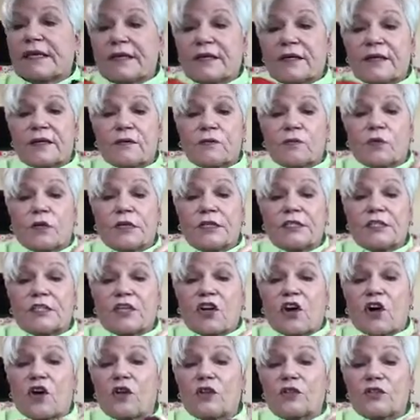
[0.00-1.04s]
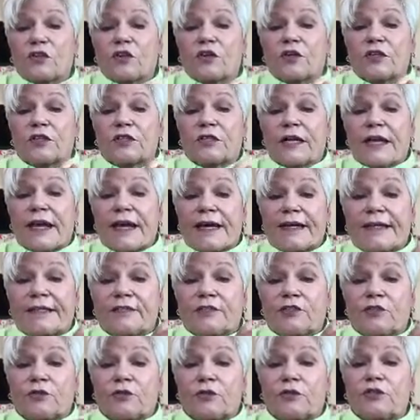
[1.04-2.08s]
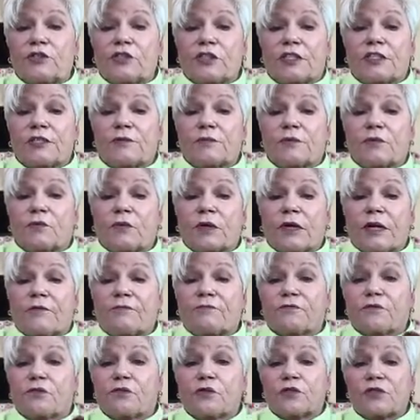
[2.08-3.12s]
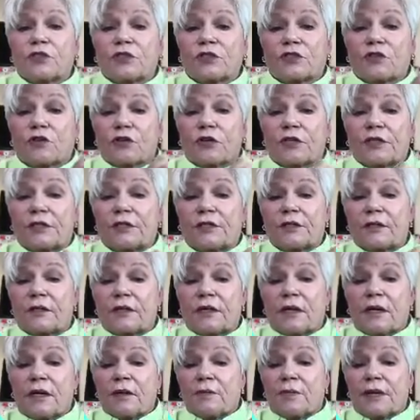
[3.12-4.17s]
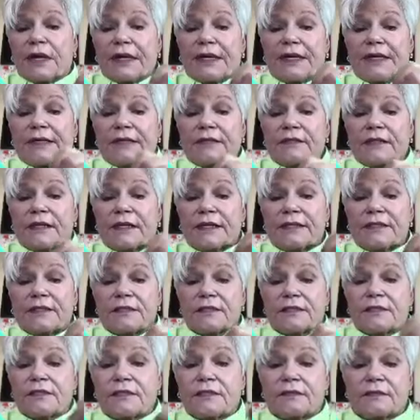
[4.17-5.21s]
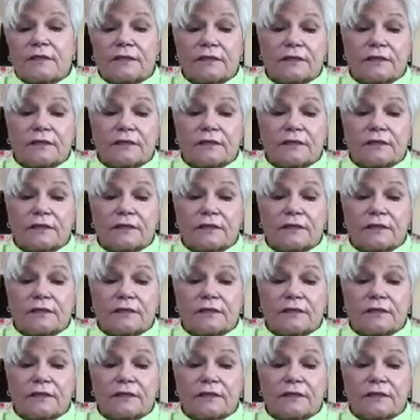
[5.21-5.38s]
It was called Attitude Adjustment when I first started painting classes.